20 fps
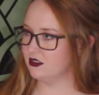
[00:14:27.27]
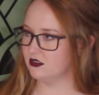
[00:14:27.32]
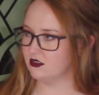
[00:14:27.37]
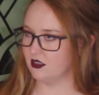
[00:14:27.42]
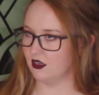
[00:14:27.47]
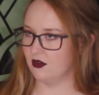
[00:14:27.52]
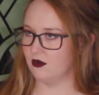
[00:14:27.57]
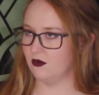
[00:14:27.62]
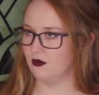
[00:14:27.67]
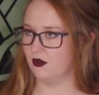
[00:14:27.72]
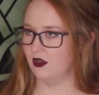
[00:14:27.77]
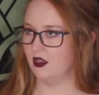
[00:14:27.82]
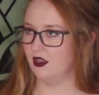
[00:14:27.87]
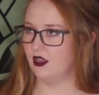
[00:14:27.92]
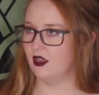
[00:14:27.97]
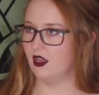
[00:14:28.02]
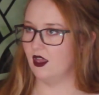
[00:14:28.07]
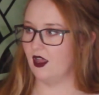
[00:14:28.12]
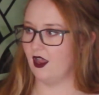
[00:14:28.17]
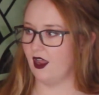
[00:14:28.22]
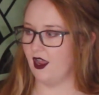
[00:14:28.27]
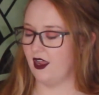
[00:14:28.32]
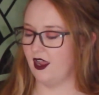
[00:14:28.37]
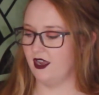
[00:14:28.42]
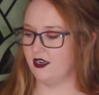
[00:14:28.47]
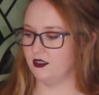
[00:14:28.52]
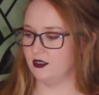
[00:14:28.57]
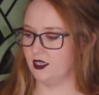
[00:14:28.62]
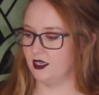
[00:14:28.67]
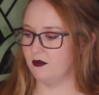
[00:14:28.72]
So I
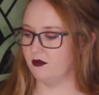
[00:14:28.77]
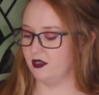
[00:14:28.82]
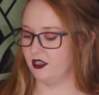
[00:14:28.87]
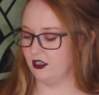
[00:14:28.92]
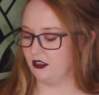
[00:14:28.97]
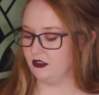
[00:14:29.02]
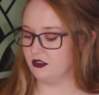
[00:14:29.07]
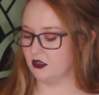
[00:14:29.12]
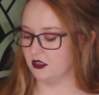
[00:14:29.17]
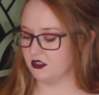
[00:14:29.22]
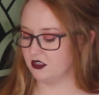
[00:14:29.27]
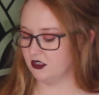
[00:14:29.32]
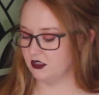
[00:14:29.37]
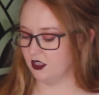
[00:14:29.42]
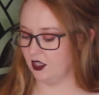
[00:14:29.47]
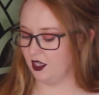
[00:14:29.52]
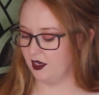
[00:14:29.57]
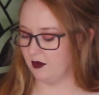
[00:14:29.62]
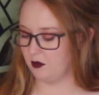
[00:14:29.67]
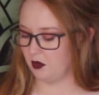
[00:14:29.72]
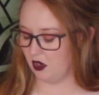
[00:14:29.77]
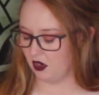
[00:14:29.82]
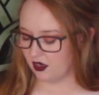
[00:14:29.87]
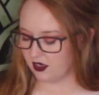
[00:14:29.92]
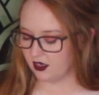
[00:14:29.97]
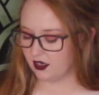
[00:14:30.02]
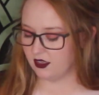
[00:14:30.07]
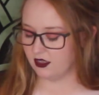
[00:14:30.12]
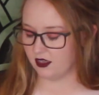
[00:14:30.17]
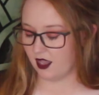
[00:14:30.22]
had a lamp in there, so I turned the lamp
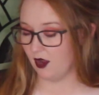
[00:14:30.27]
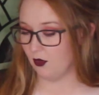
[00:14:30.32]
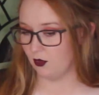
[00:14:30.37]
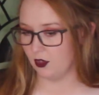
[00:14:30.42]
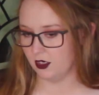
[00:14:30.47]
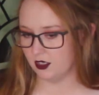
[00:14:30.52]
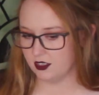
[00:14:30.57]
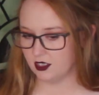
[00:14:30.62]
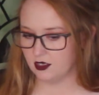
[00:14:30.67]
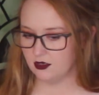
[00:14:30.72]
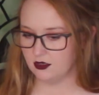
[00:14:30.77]
on, and that worked.